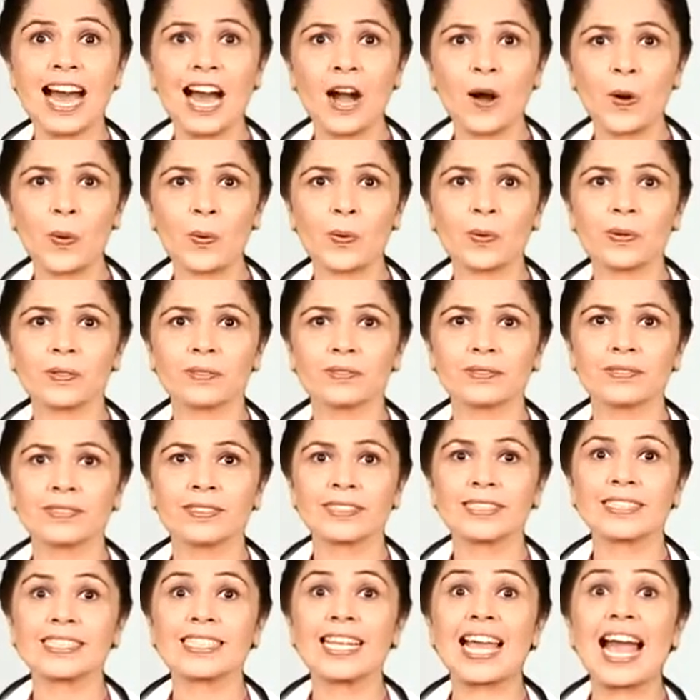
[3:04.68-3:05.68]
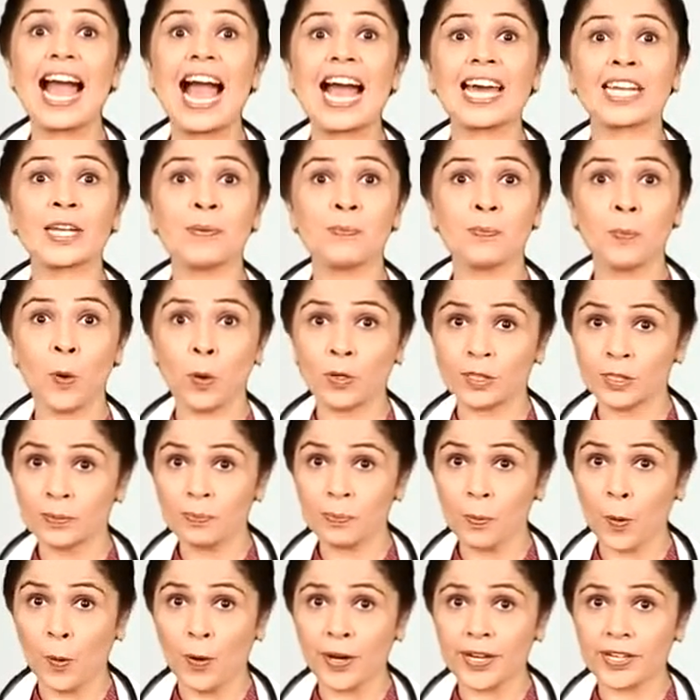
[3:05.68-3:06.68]
Now, an
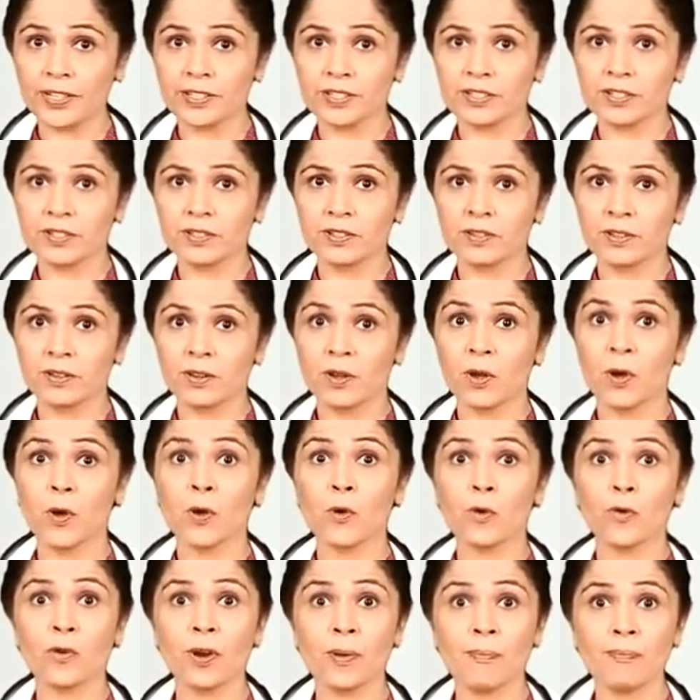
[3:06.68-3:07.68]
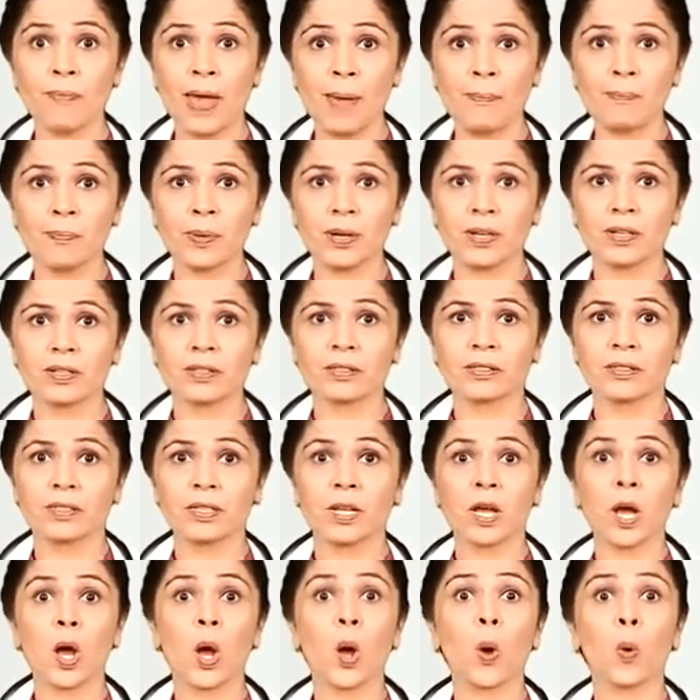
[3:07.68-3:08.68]
important point. Remember,
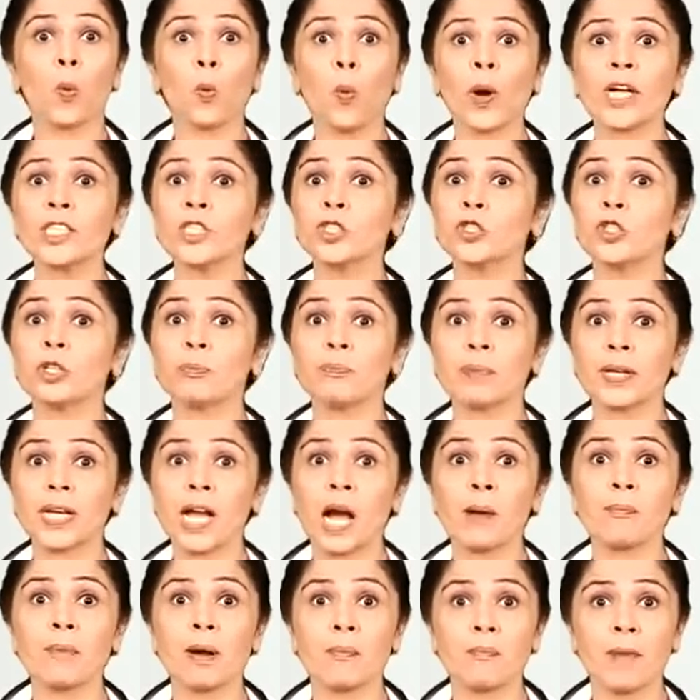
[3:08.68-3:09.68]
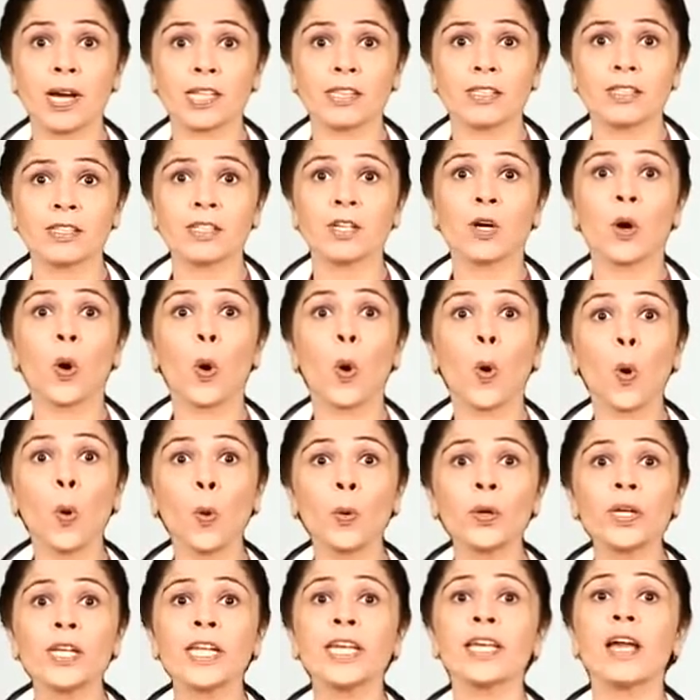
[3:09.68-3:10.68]
one should become a mother
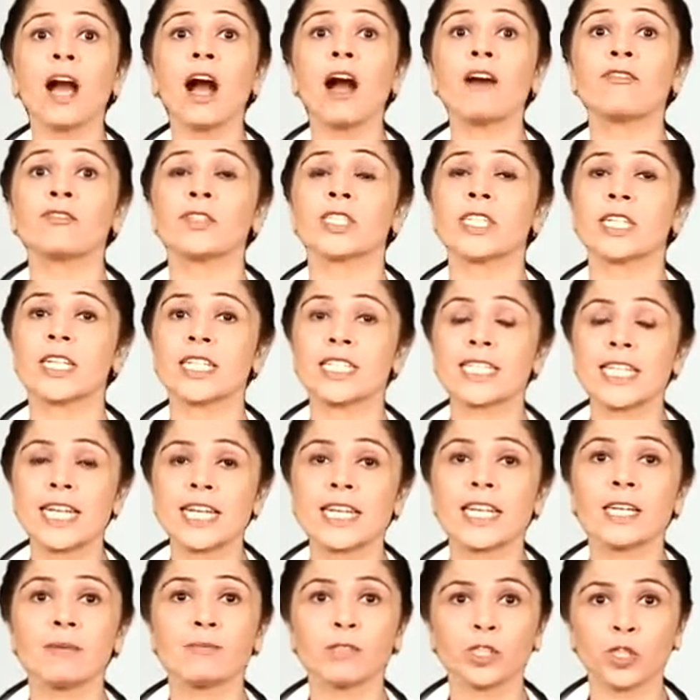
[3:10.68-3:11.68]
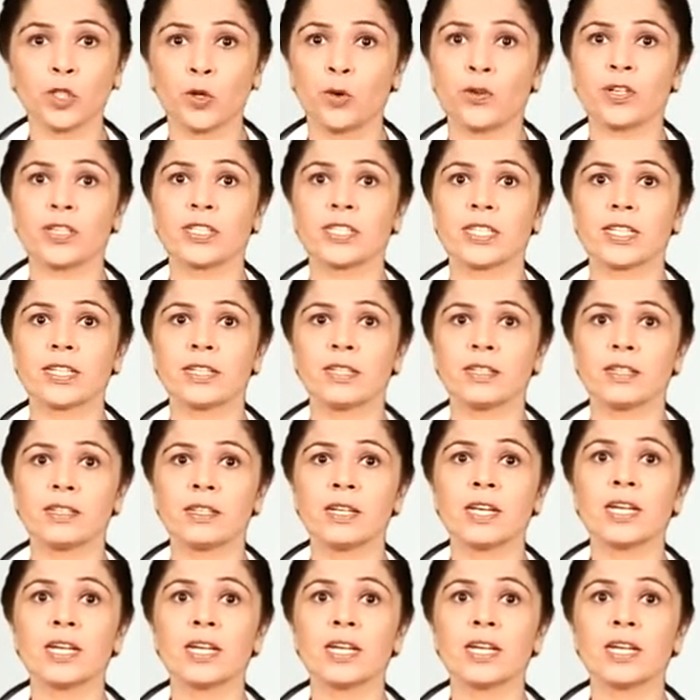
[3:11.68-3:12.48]
only after attaining maturity.